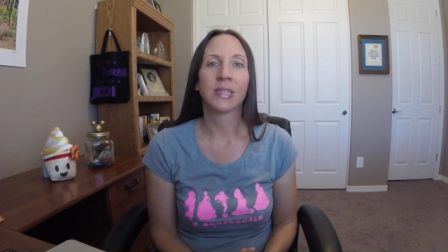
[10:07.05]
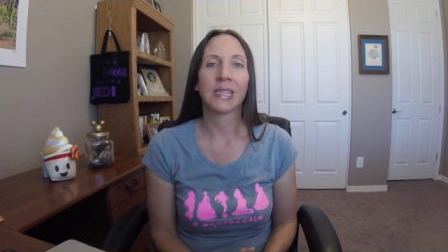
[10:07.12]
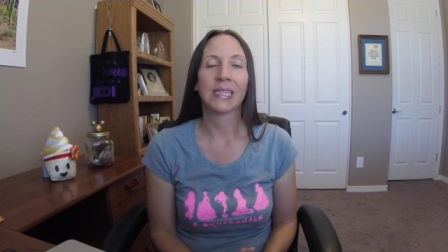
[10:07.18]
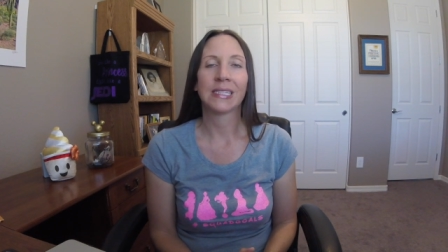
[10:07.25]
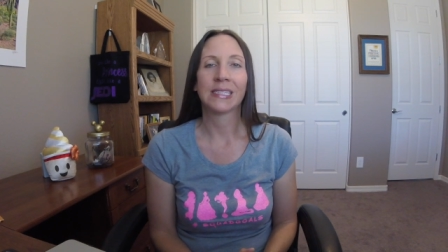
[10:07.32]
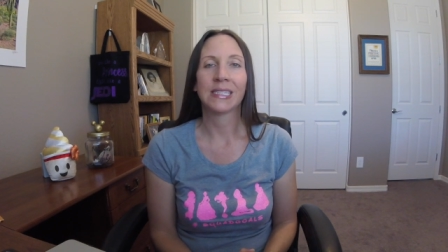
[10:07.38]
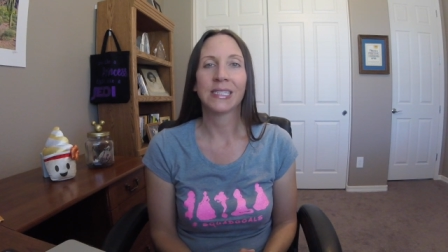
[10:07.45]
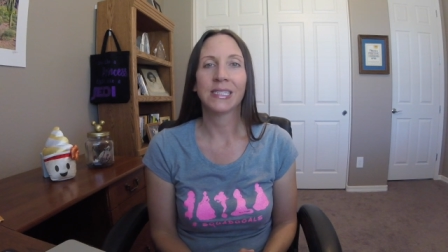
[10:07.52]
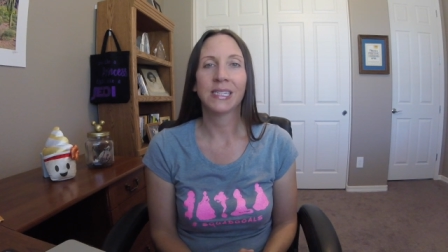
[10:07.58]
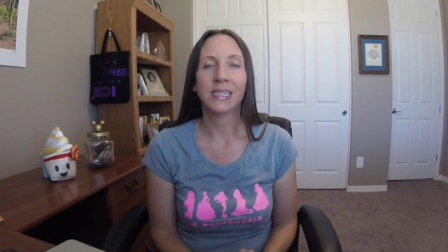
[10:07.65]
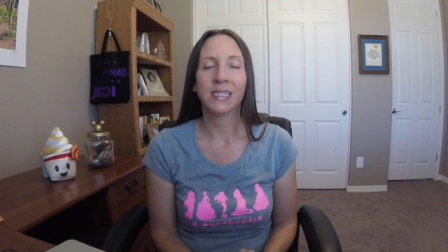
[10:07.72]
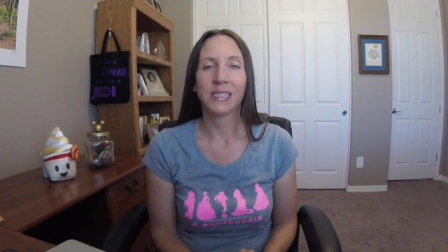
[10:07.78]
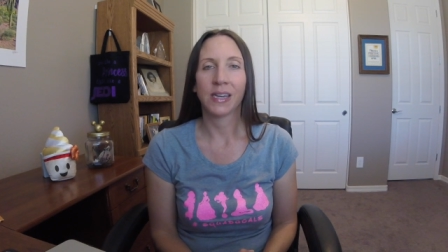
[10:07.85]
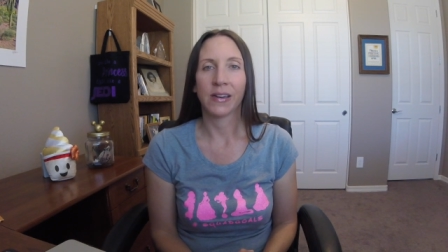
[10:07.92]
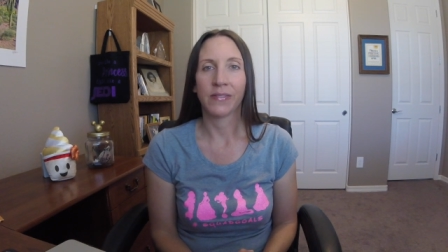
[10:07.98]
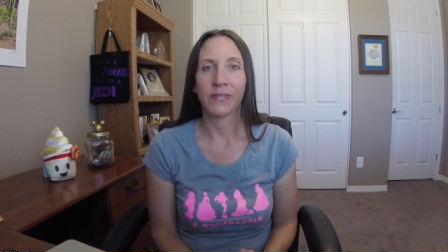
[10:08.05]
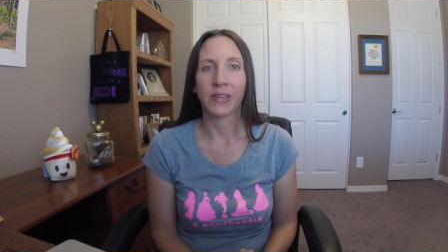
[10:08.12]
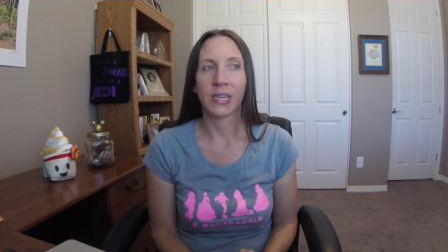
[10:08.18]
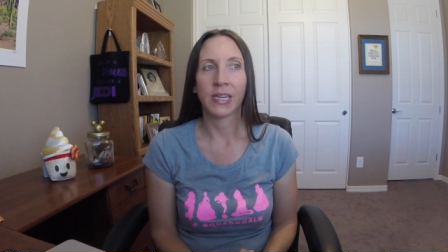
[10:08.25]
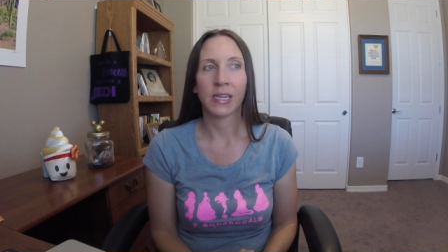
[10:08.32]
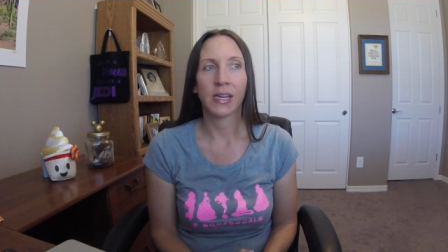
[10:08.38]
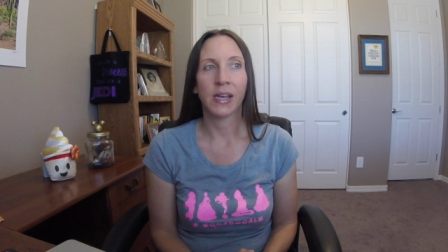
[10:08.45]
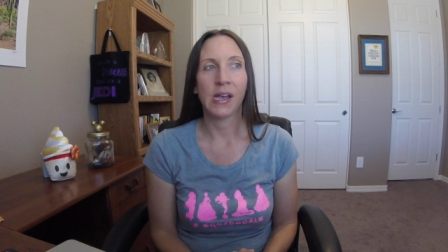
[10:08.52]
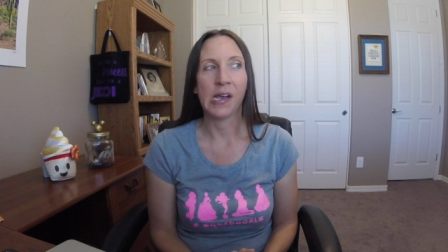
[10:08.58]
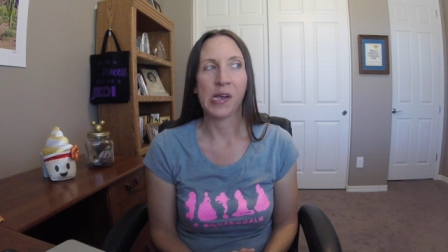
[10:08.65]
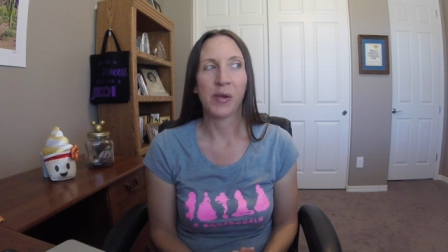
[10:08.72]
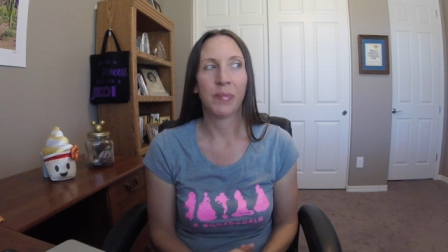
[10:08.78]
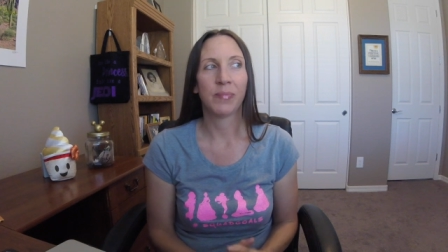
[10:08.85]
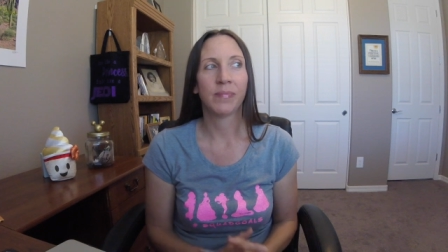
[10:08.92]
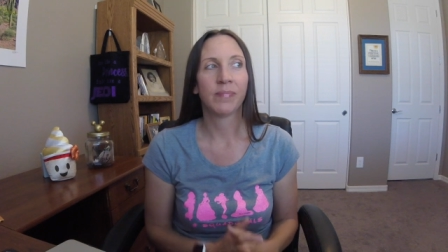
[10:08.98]
This is a toughie.
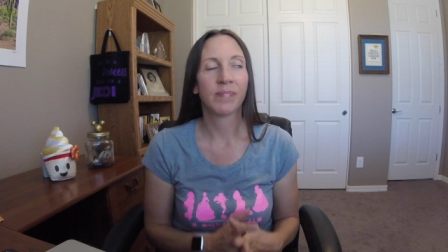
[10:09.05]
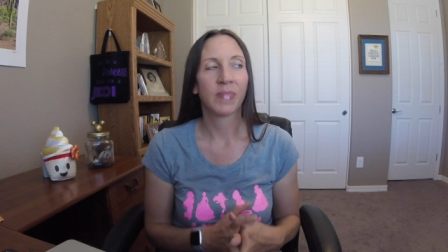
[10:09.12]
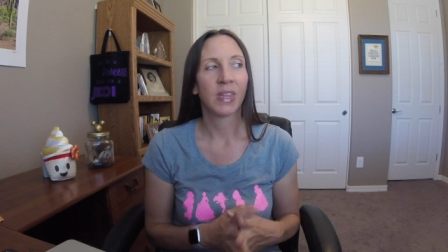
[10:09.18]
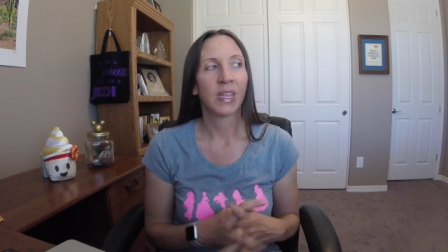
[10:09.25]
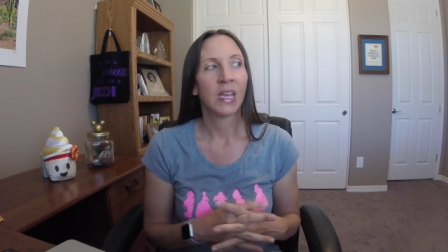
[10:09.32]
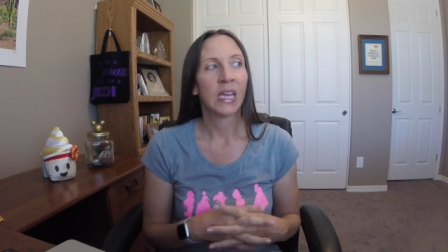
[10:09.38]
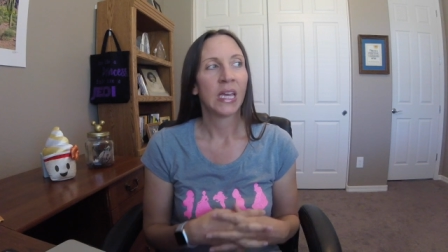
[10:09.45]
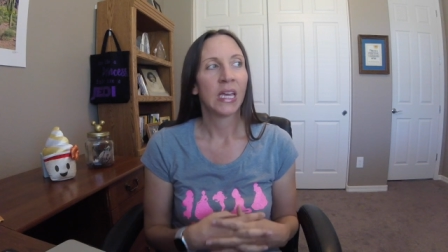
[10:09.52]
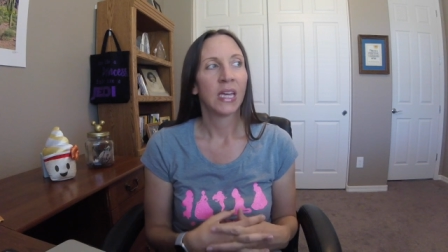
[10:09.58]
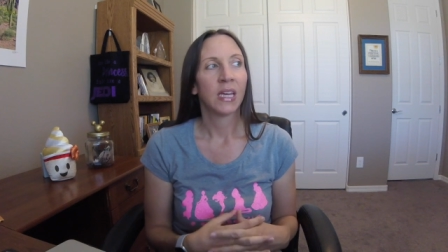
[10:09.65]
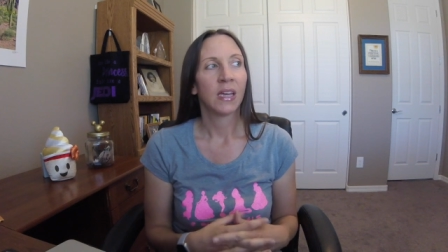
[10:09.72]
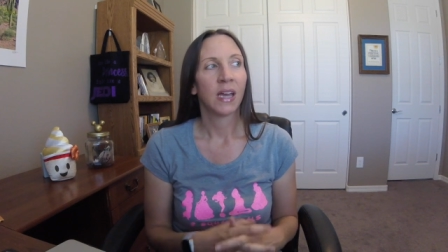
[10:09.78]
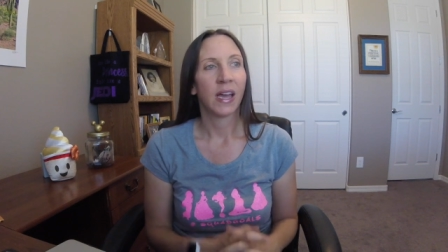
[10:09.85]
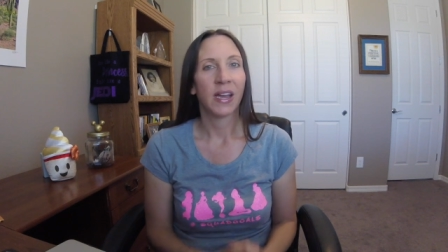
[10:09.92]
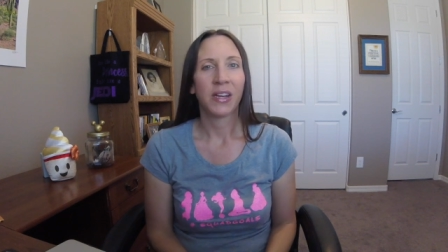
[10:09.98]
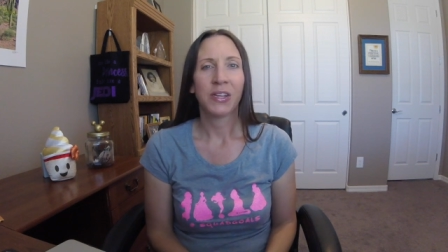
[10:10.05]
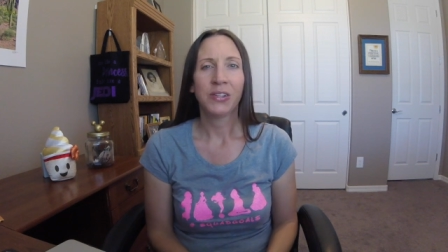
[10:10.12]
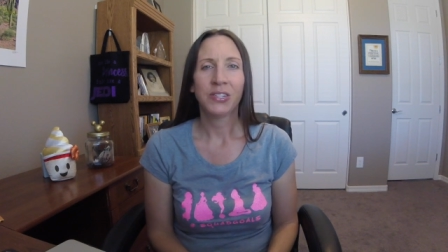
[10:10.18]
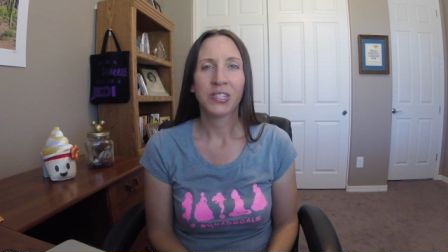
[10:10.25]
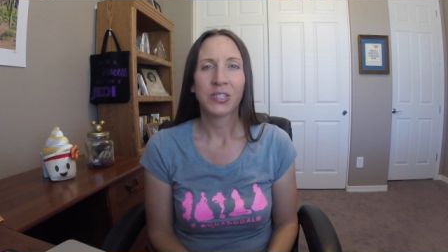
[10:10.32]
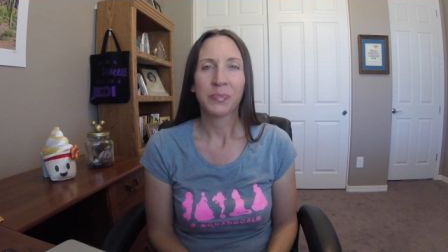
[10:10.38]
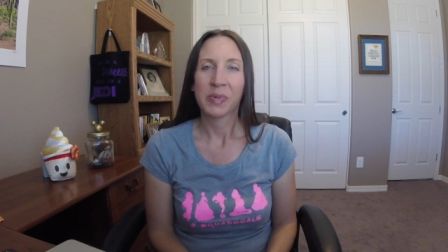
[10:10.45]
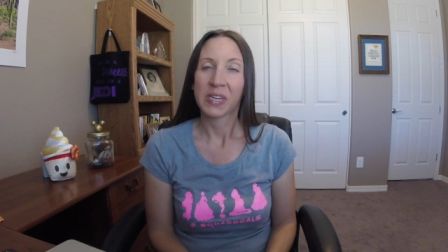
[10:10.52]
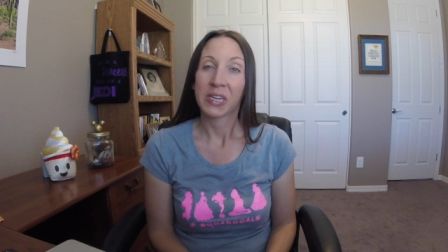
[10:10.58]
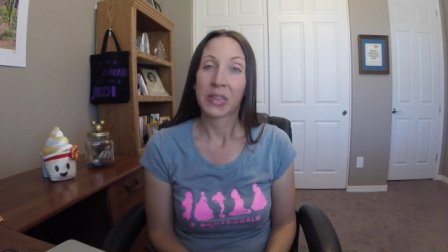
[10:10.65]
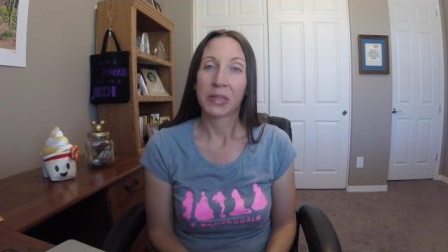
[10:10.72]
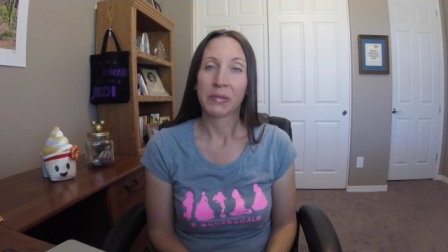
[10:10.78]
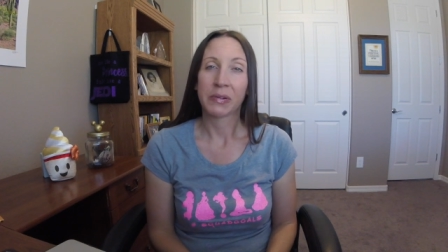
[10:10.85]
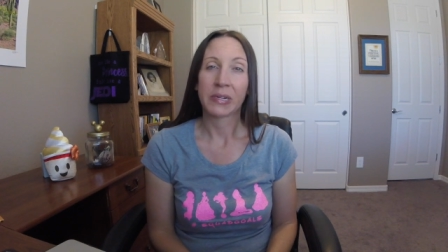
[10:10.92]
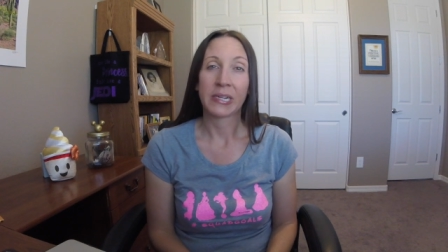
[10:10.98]
Um, how do you just pick
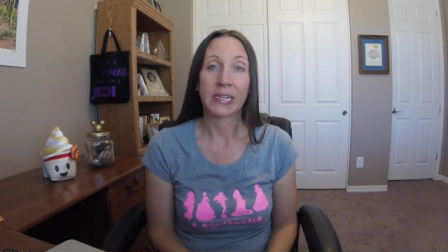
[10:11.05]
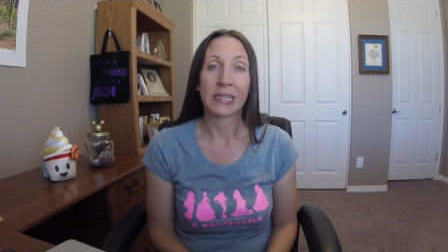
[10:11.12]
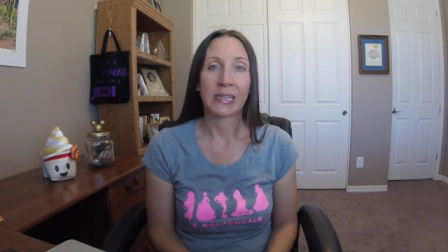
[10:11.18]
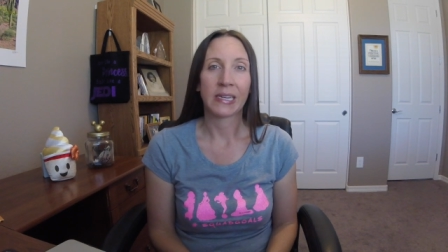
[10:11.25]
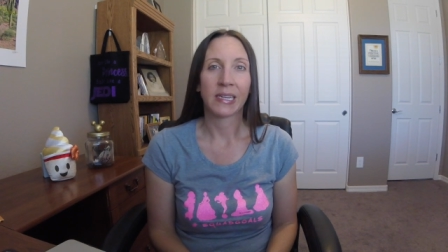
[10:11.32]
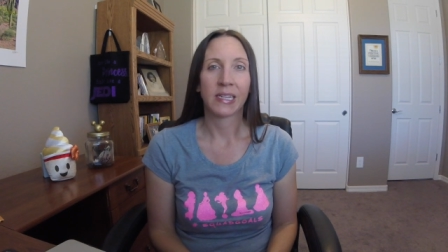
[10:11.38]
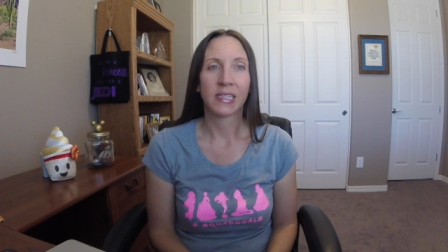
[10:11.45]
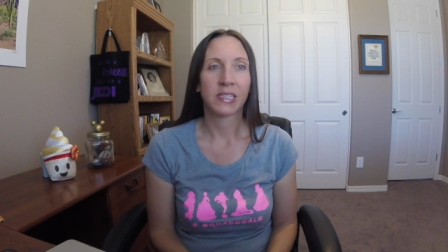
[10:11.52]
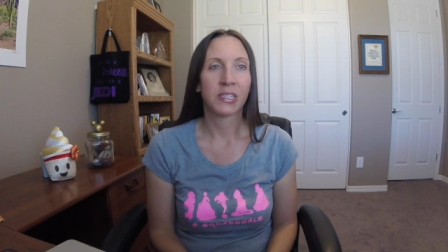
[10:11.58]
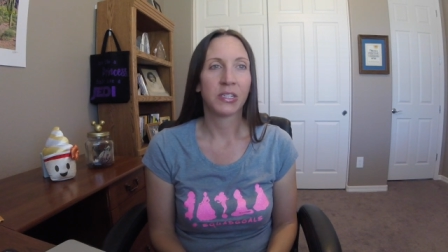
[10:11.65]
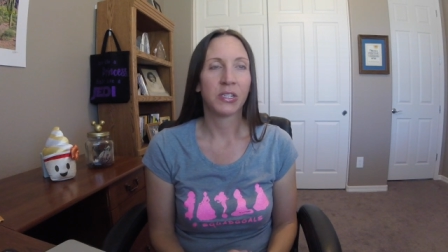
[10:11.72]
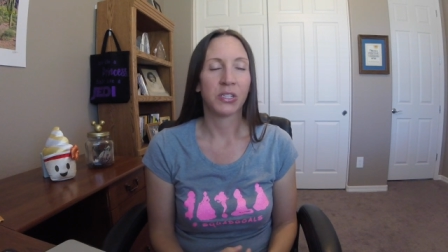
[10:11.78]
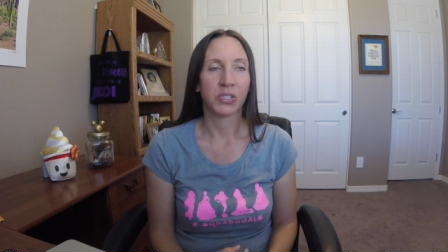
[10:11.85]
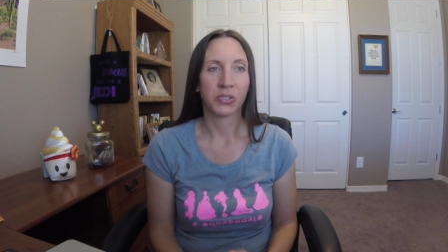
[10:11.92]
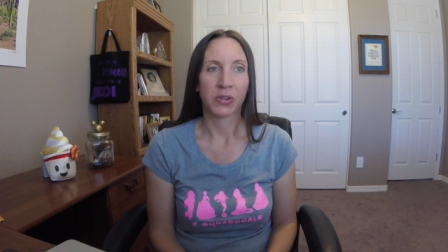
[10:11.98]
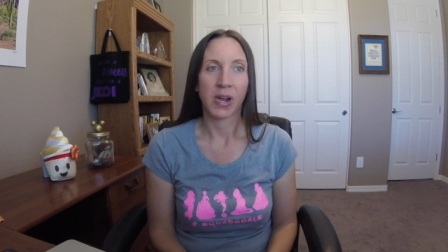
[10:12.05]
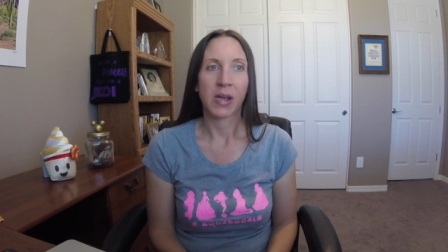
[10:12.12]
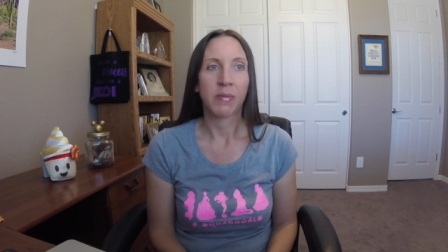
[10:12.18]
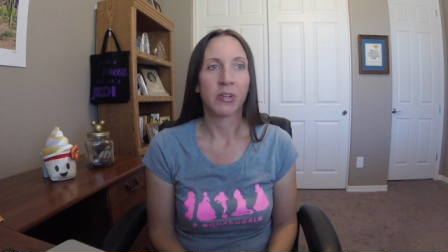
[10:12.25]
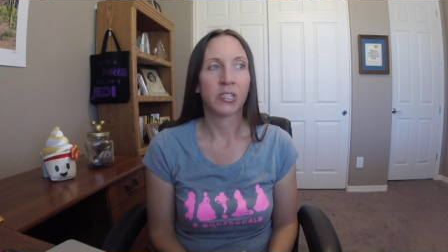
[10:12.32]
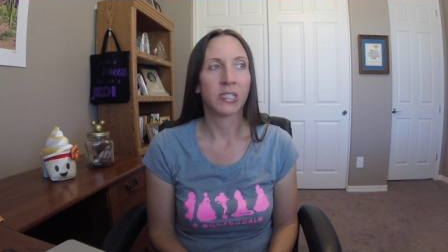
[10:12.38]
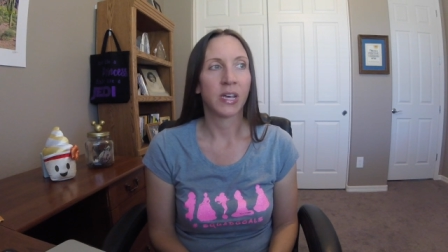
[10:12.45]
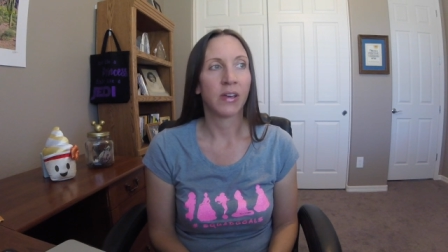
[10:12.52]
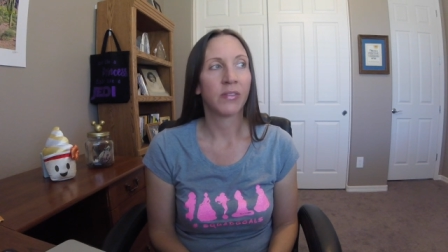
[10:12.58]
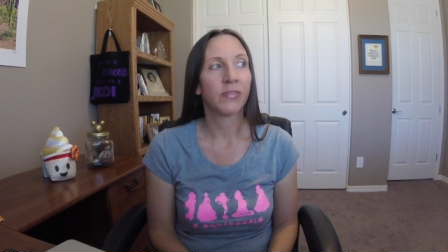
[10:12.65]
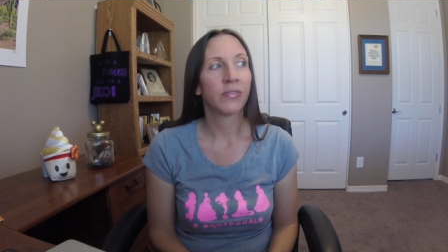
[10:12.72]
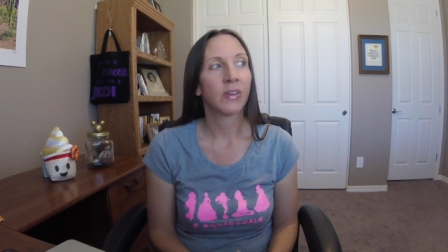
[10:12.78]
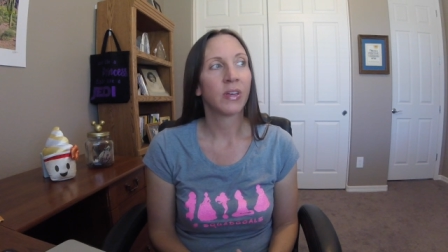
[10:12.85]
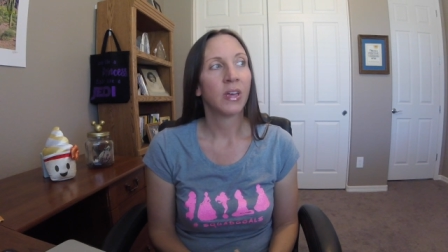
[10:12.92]
three, like, to describe yourself?